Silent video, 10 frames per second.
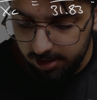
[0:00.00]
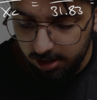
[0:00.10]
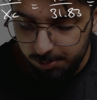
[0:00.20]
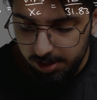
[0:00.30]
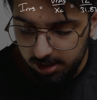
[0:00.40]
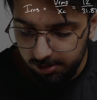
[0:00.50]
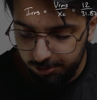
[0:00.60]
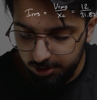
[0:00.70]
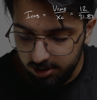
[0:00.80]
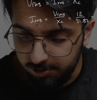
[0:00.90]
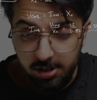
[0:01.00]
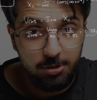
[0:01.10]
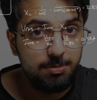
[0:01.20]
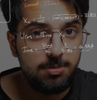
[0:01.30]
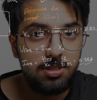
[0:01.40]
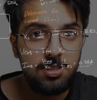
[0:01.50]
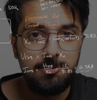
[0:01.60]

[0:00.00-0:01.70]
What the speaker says: that'll be it for this video. See ya.